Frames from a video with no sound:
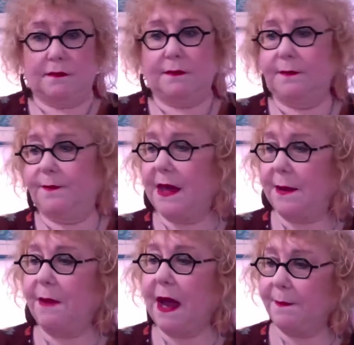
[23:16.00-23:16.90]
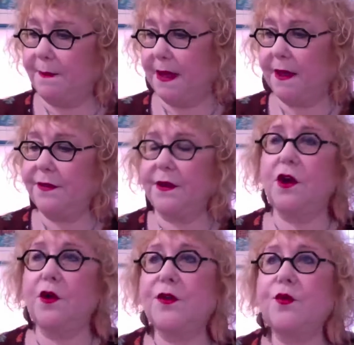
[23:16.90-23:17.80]
bit by bit,
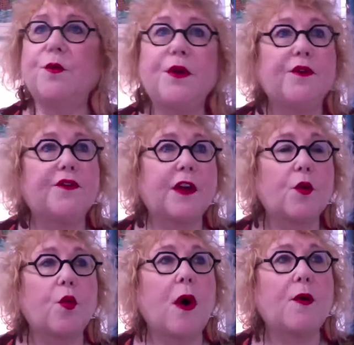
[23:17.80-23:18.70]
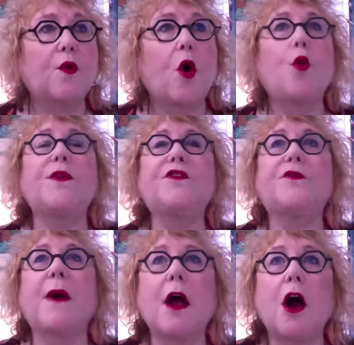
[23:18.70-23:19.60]
through music, what opens
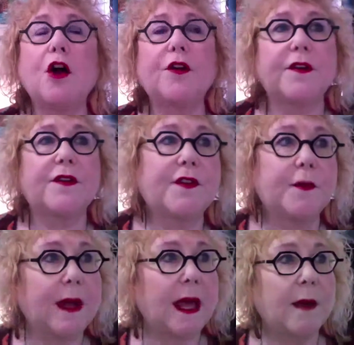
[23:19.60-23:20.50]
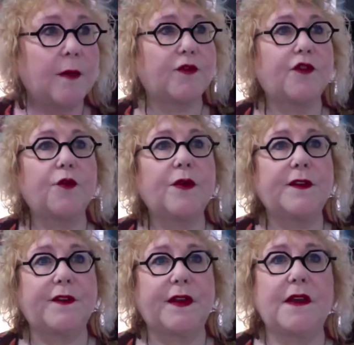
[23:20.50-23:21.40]
my heart to be able to
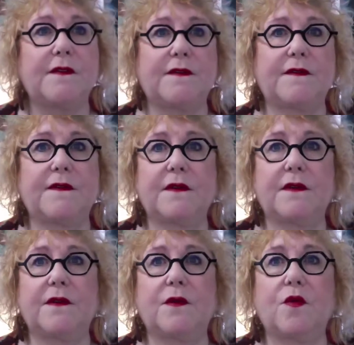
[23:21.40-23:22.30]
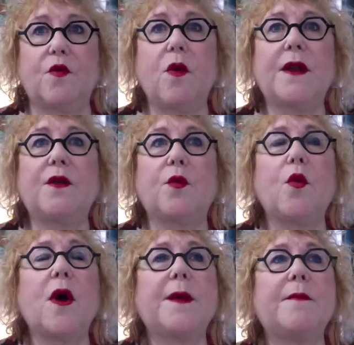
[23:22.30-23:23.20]
receive,
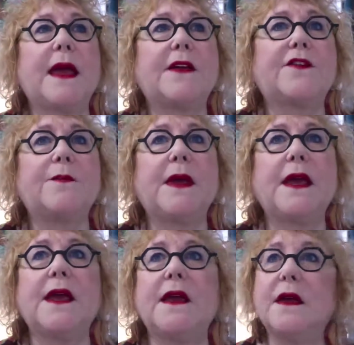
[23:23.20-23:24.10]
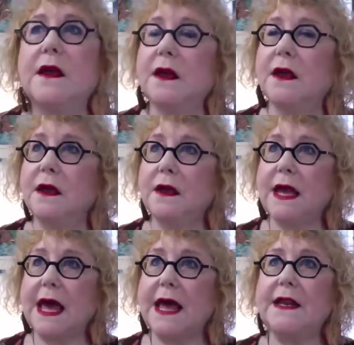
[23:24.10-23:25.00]
what makes me
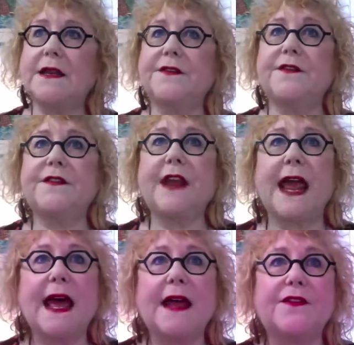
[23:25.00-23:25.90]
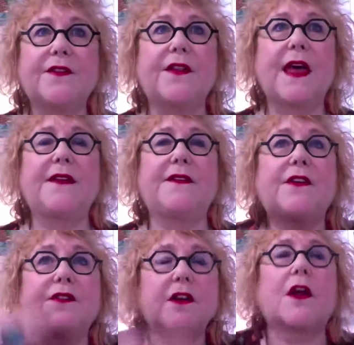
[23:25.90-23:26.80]
get in a stance that
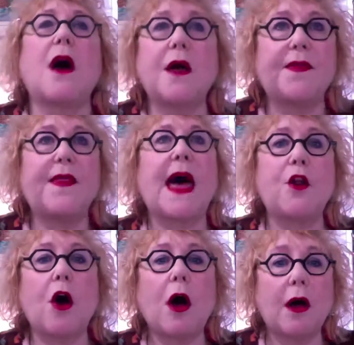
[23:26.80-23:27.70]
doesn't cut that off.